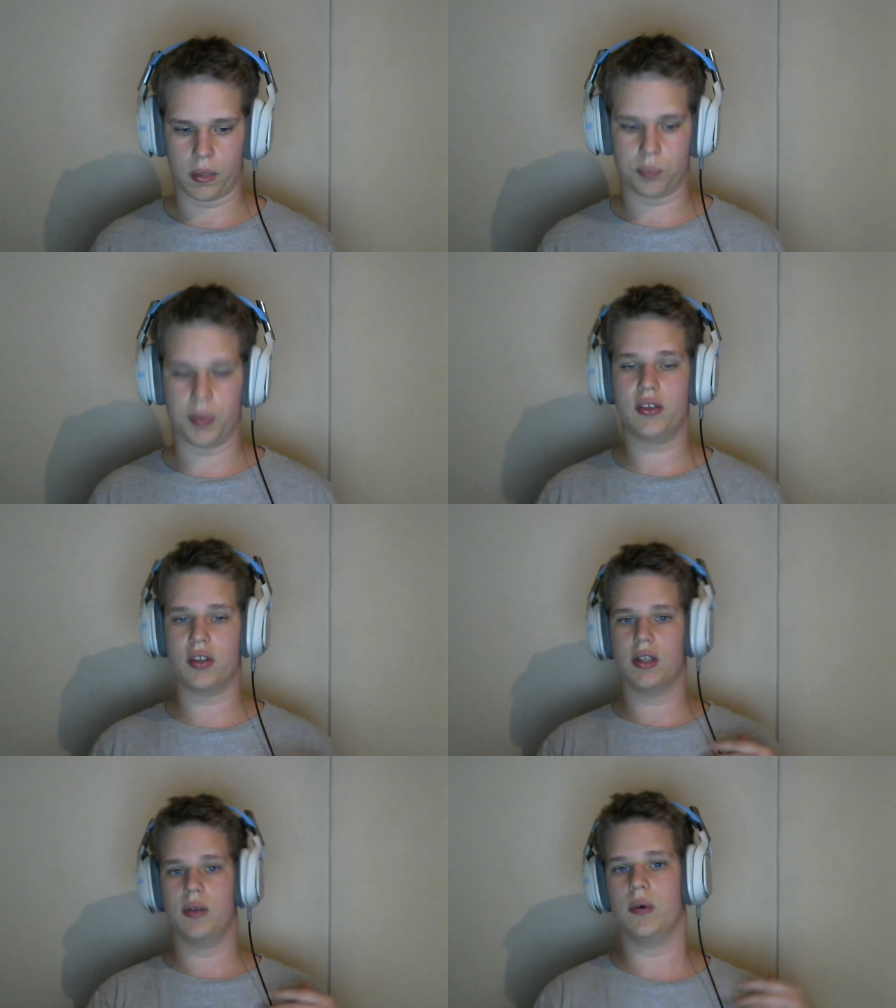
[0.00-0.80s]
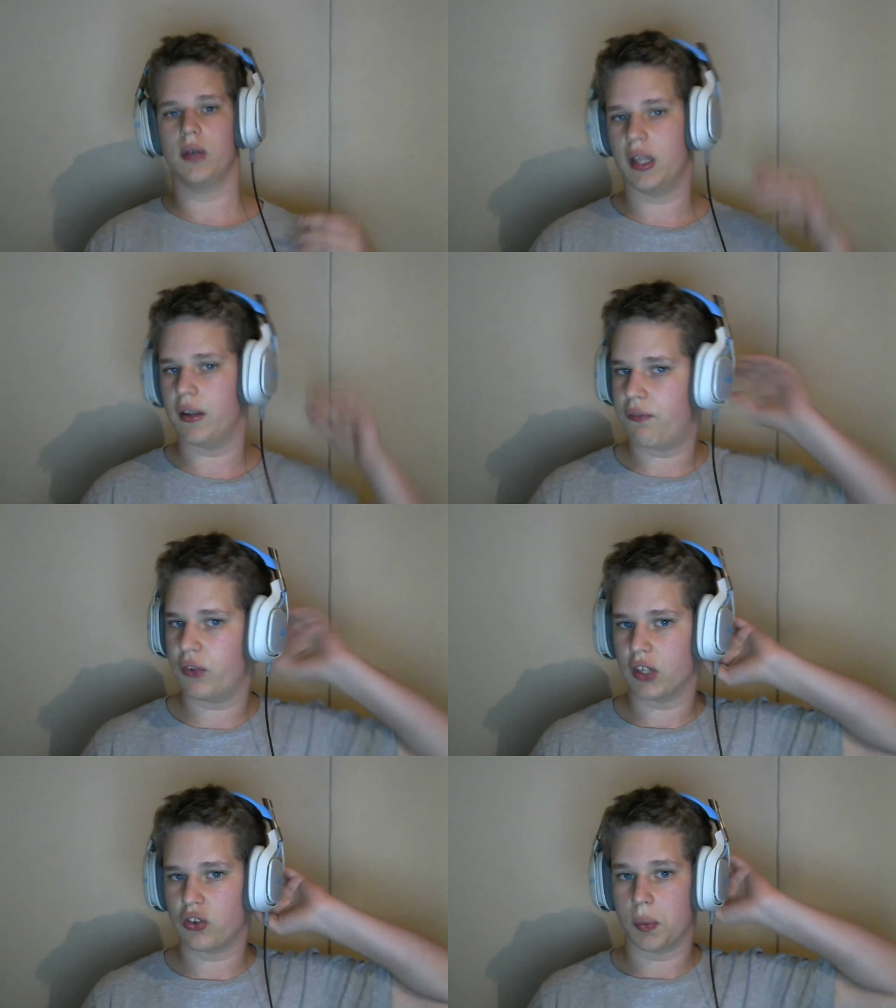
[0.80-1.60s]
Basically, if you
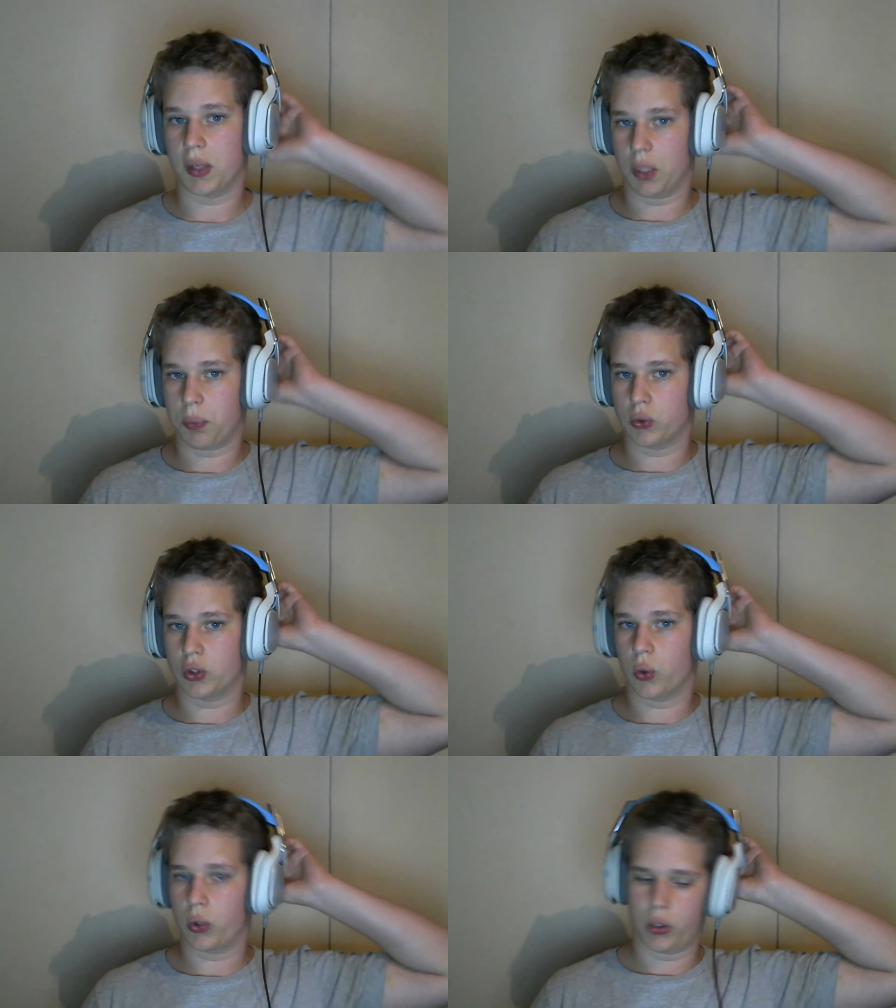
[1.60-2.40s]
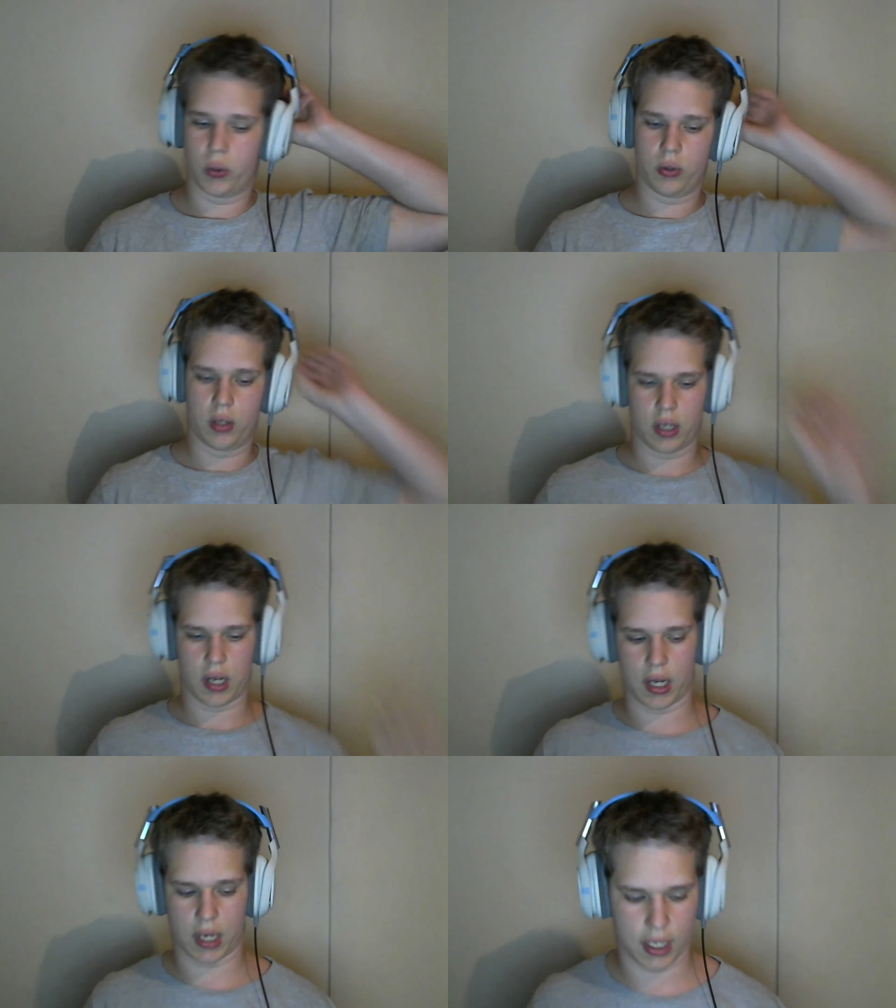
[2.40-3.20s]
guys saw my lip roll tutorial,
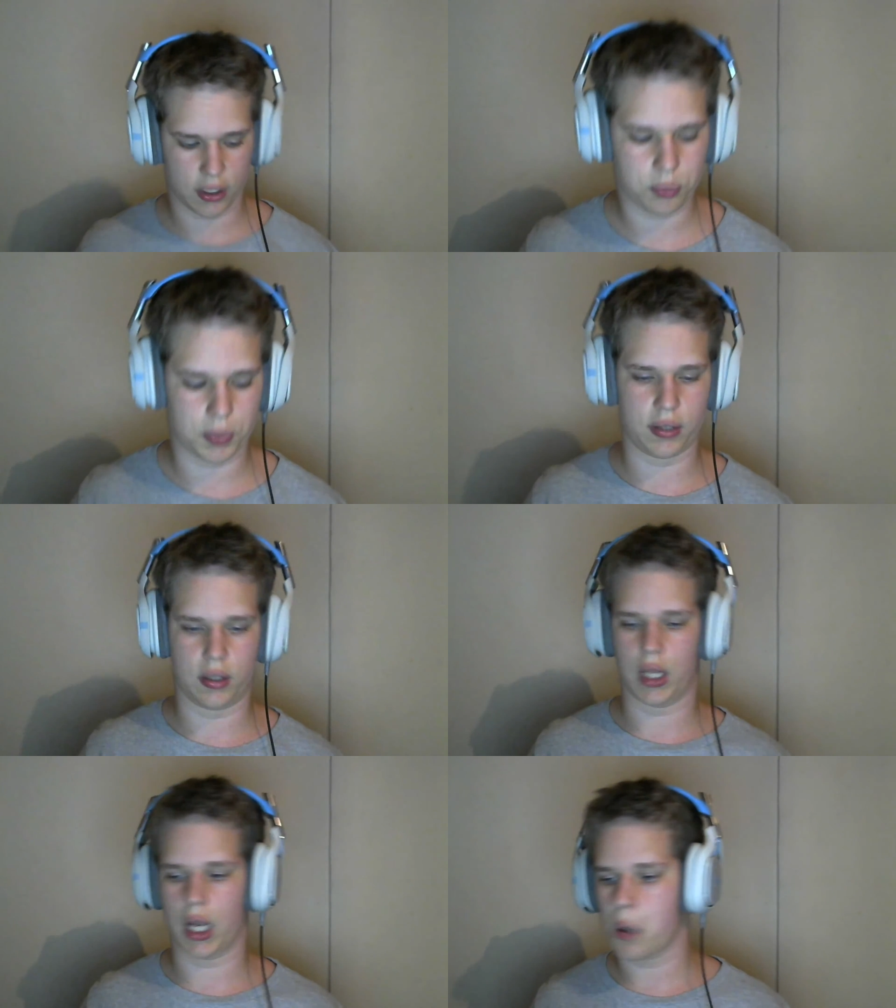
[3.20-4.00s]
I explained it like